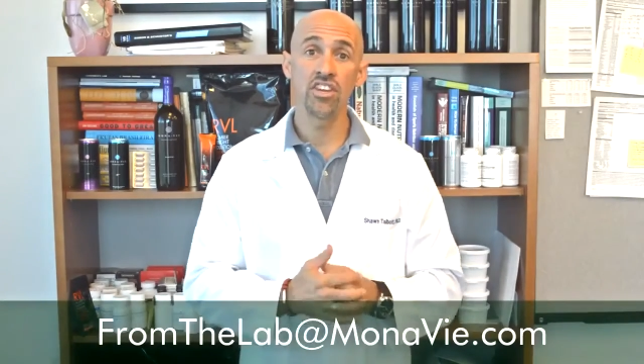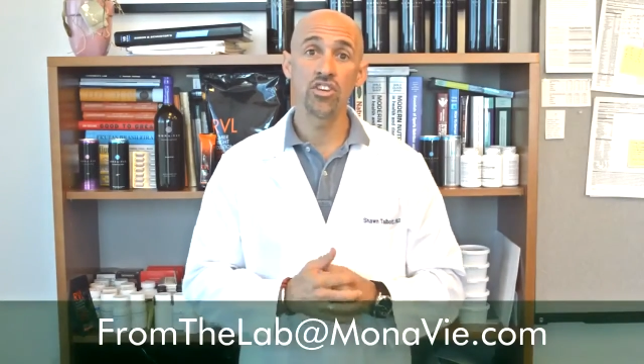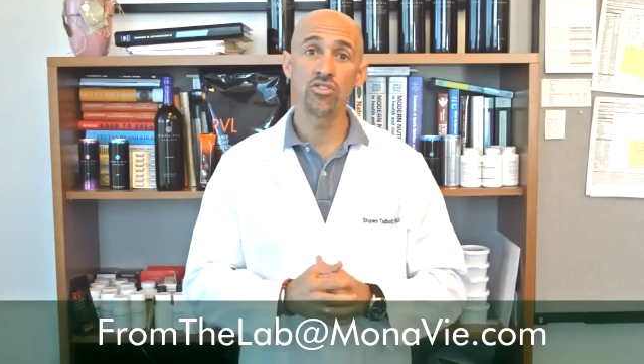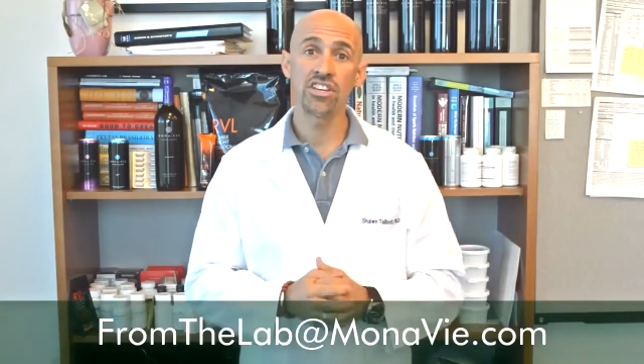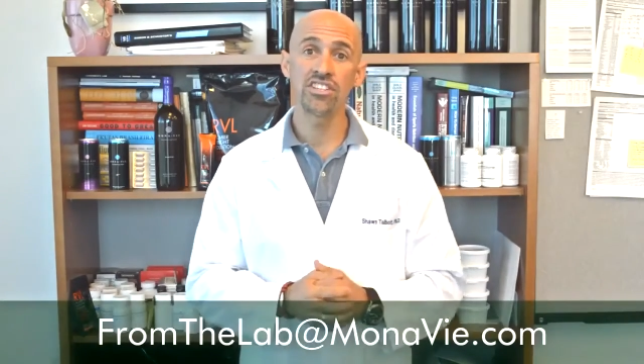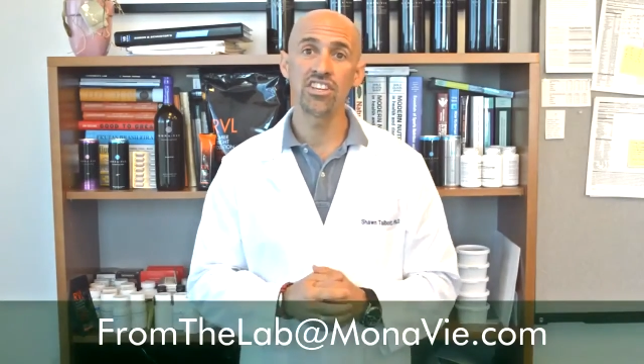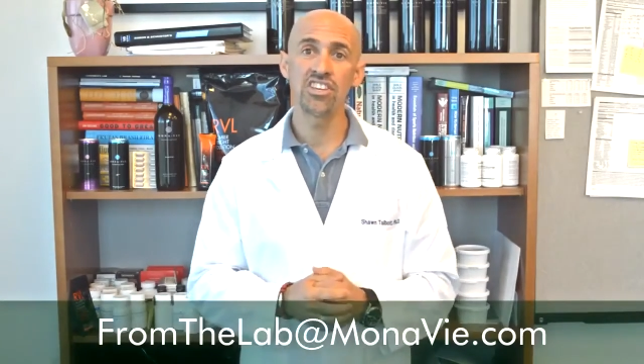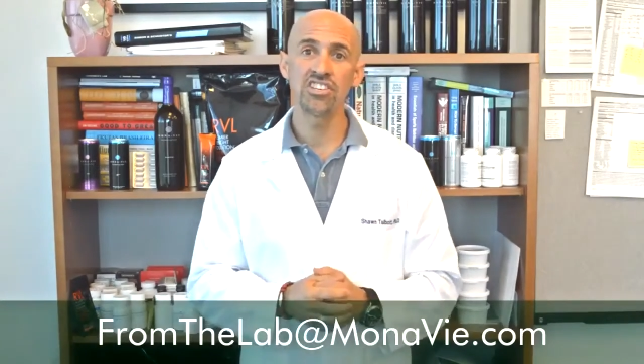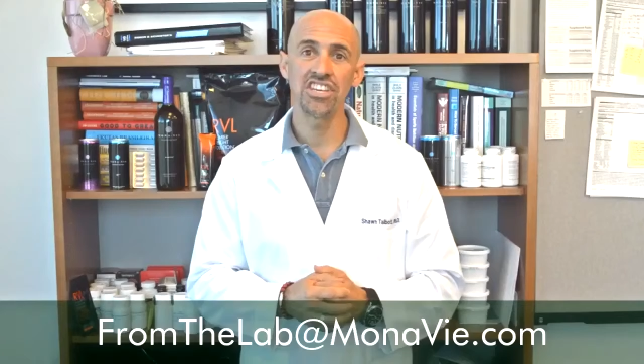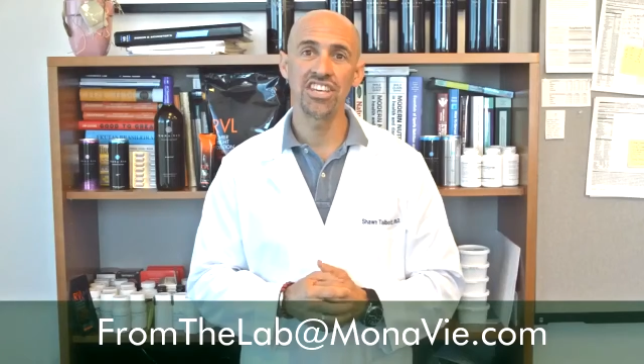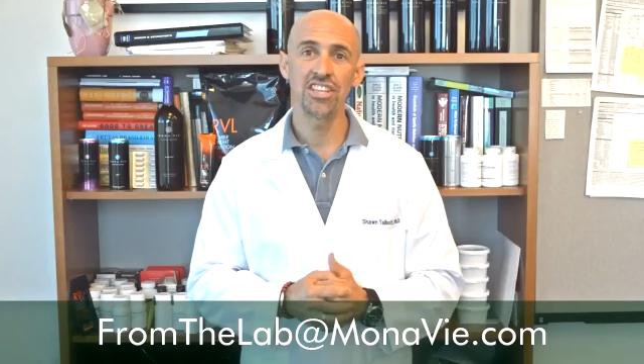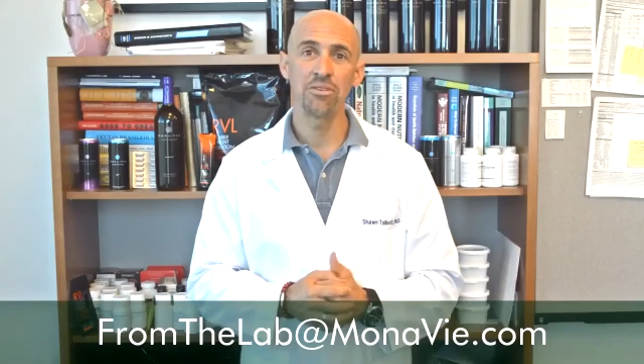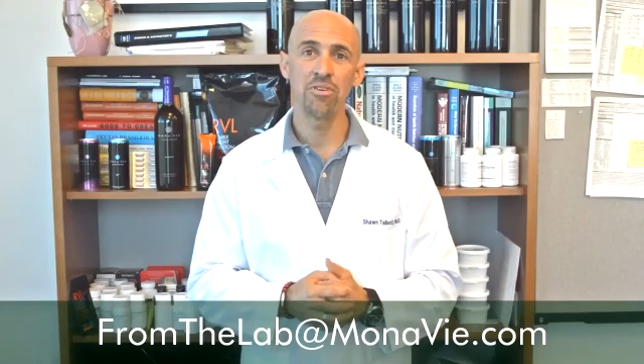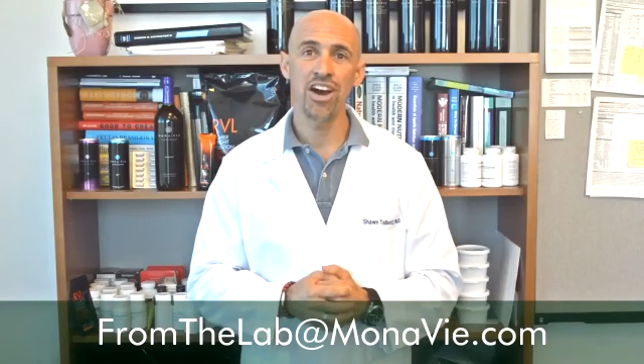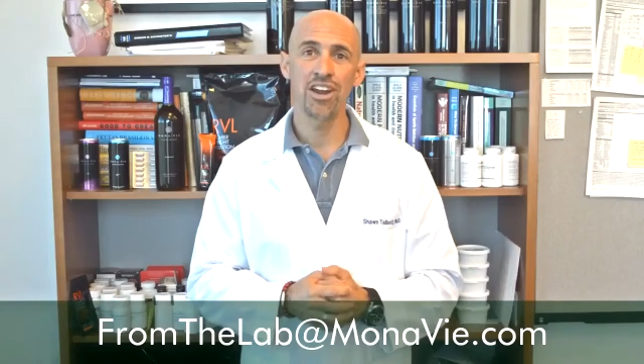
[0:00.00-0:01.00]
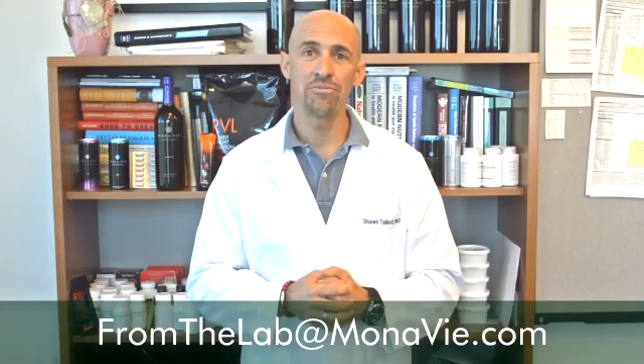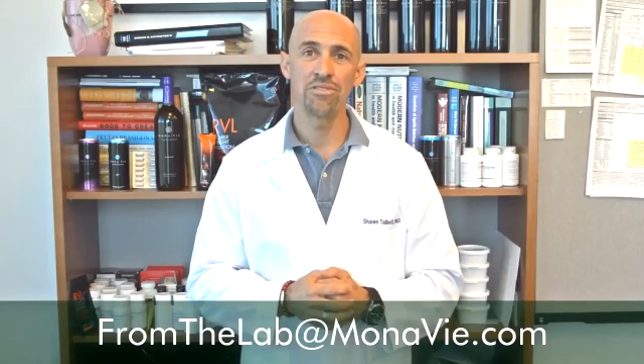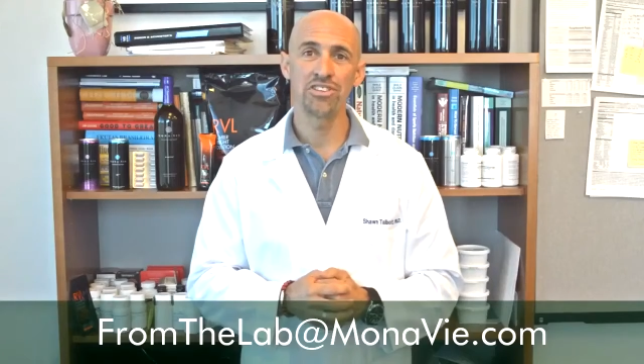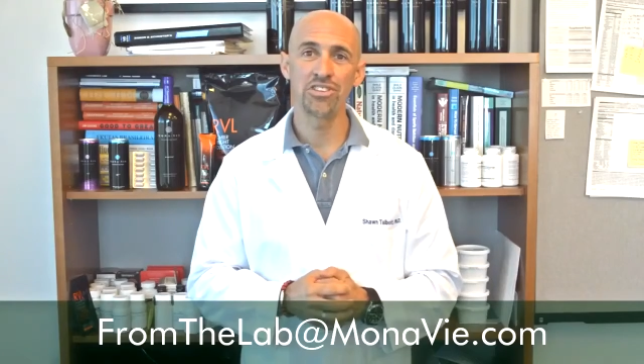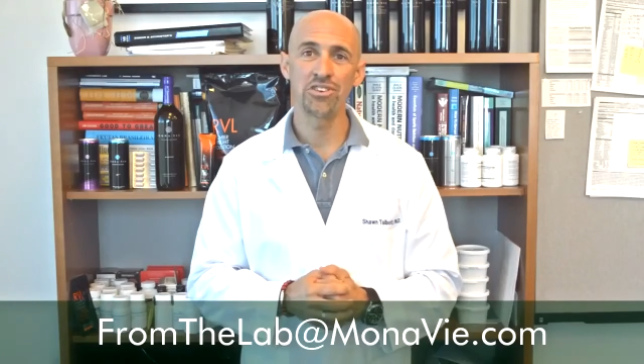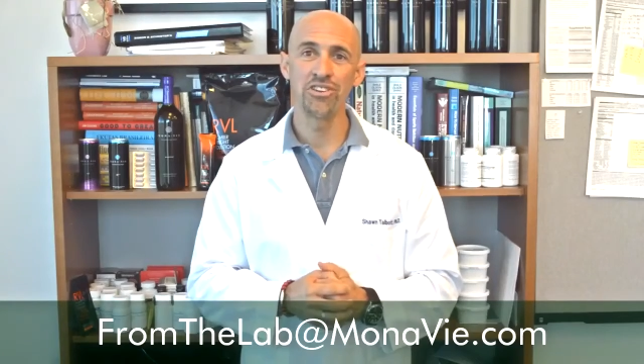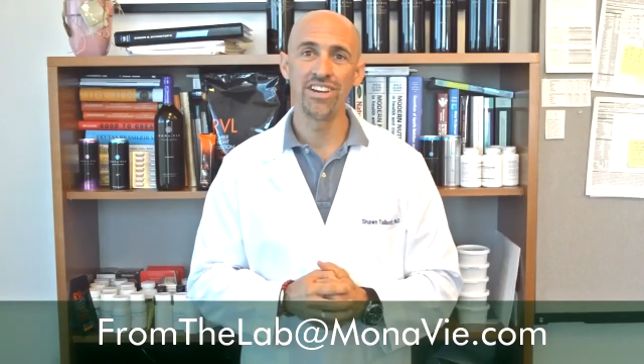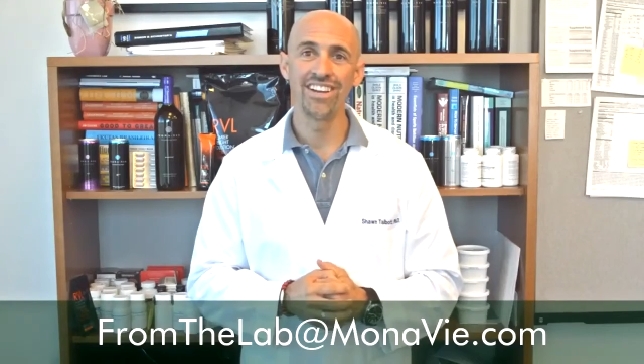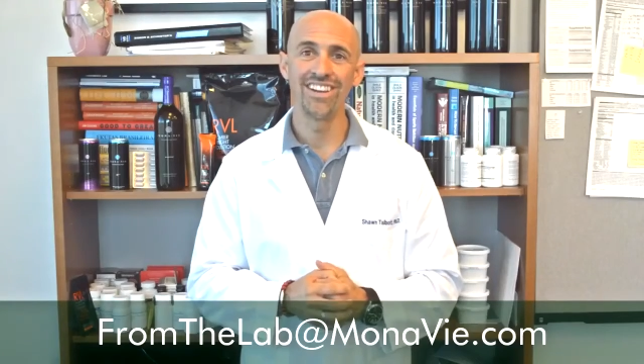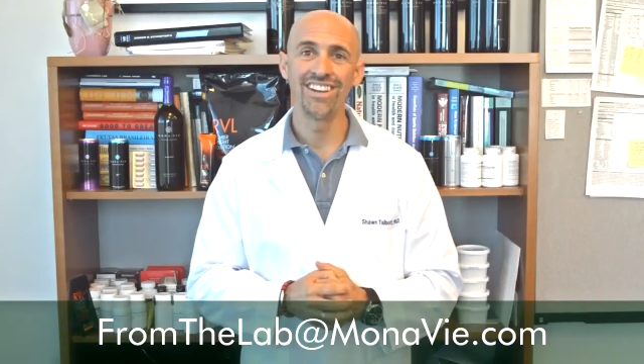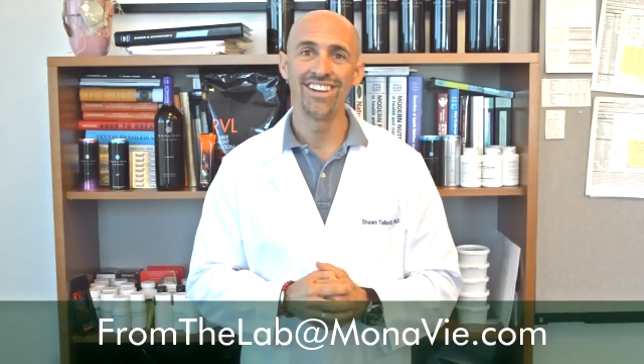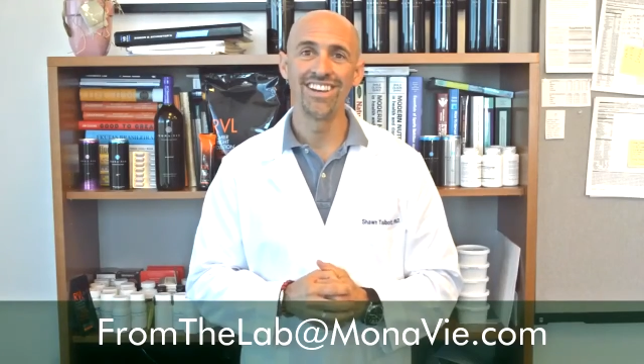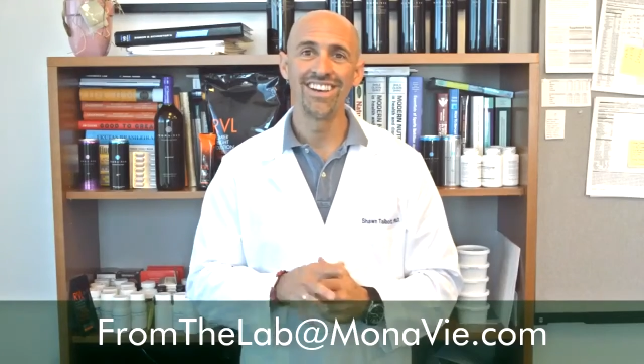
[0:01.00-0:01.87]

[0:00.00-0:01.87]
address that you see at the bottom of the screen.